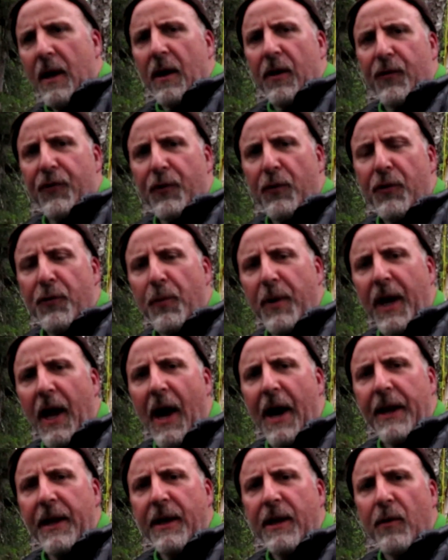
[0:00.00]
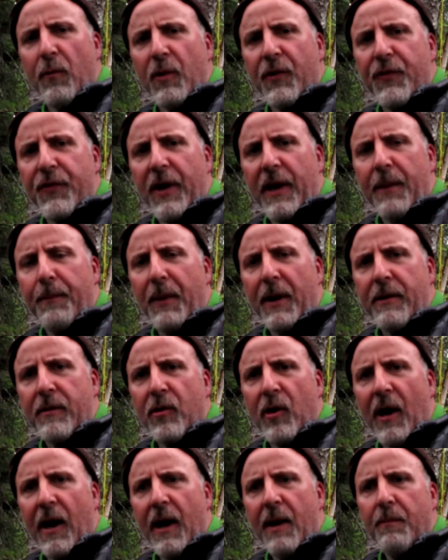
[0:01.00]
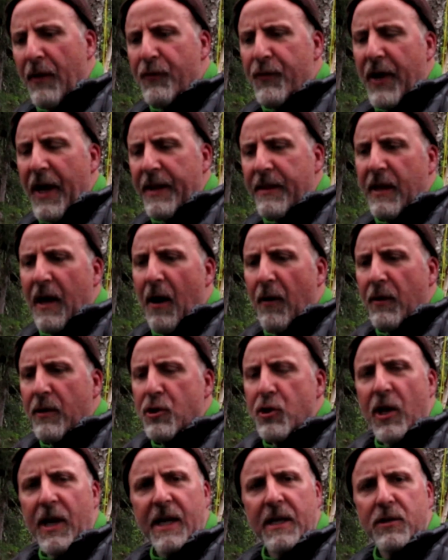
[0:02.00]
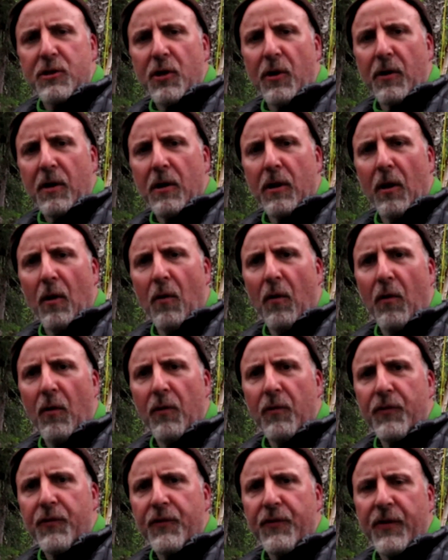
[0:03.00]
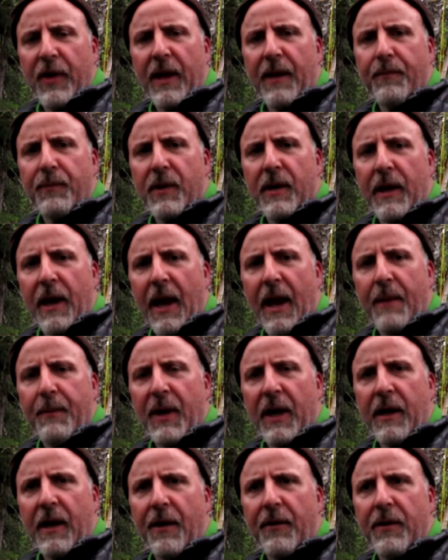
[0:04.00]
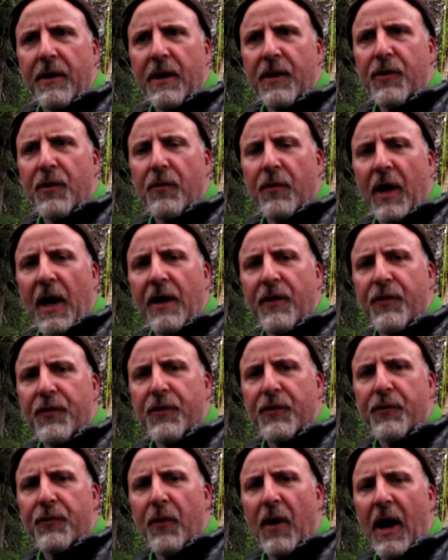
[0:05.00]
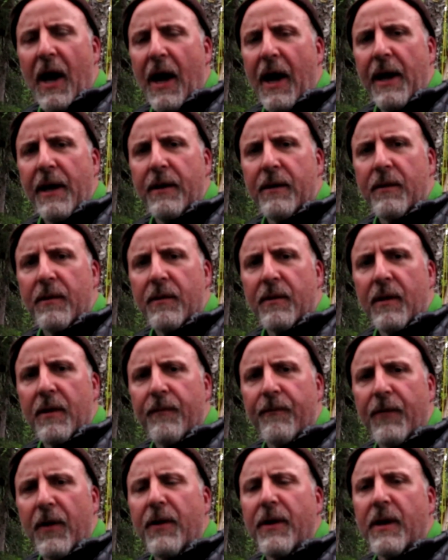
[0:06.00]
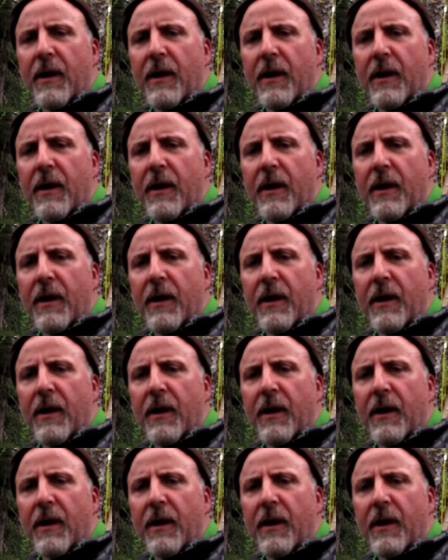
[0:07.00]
As soon as we got in here, we set up our tarp, sat down, changed our clothes, set up the hammock underneath there nice and dry and very